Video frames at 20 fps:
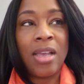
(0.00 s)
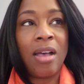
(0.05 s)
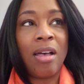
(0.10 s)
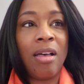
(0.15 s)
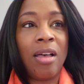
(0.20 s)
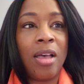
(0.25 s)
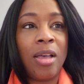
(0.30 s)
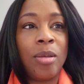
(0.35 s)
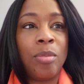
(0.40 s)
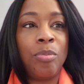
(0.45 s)

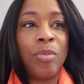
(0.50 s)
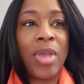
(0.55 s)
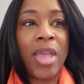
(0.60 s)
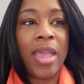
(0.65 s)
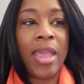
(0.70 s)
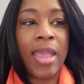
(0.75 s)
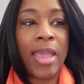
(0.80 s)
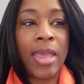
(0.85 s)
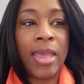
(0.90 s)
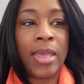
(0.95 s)

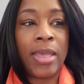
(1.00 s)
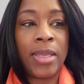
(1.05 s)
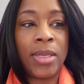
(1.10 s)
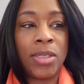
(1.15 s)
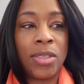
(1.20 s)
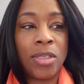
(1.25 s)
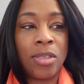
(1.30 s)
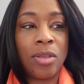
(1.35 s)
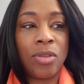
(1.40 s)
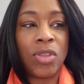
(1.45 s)

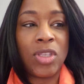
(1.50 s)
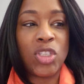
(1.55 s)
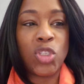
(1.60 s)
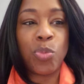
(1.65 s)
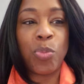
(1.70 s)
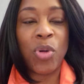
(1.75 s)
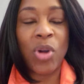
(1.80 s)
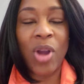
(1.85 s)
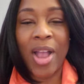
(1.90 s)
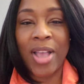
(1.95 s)
And
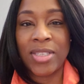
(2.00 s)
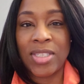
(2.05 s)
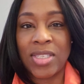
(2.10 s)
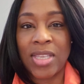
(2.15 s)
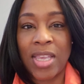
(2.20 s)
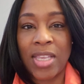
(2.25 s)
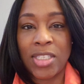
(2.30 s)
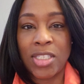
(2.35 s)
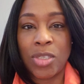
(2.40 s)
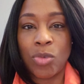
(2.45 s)
this
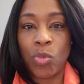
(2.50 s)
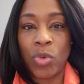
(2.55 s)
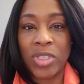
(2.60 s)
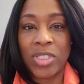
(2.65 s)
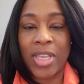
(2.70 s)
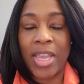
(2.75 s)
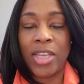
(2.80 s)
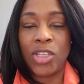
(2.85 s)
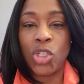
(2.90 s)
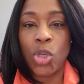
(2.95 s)
process
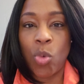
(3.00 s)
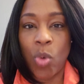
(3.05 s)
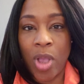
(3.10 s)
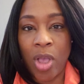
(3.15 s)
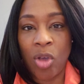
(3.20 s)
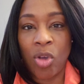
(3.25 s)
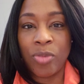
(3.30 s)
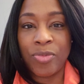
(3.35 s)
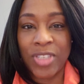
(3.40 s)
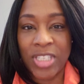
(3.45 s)
was a
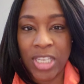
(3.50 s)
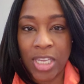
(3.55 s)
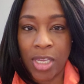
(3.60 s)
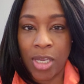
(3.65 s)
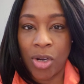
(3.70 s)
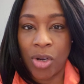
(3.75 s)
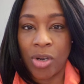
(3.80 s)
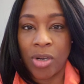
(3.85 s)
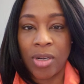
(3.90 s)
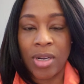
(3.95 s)

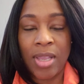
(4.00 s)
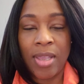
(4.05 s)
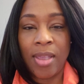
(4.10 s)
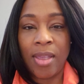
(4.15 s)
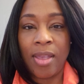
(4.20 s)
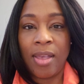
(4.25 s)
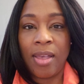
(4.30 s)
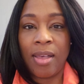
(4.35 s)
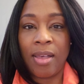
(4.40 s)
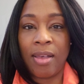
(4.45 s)
12-year
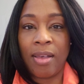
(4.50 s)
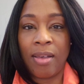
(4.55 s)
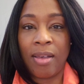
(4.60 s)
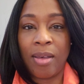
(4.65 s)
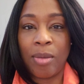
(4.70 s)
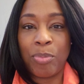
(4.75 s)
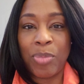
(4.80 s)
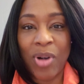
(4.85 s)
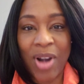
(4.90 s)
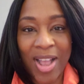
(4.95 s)

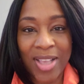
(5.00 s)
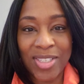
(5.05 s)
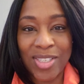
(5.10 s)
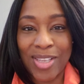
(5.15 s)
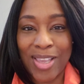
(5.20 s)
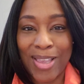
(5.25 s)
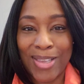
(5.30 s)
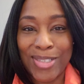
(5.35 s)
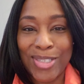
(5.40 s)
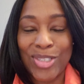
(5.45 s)

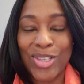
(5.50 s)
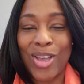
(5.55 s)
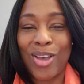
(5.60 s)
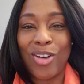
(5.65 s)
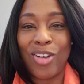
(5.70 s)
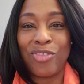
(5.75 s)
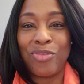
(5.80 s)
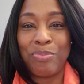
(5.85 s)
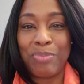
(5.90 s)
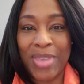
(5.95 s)
process
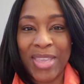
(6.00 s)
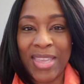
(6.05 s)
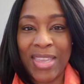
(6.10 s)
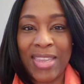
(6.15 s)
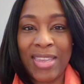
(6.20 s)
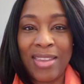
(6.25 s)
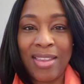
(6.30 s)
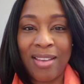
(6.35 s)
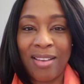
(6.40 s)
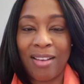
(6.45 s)
of
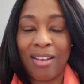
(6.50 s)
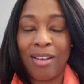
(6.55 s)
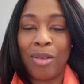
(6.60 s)
me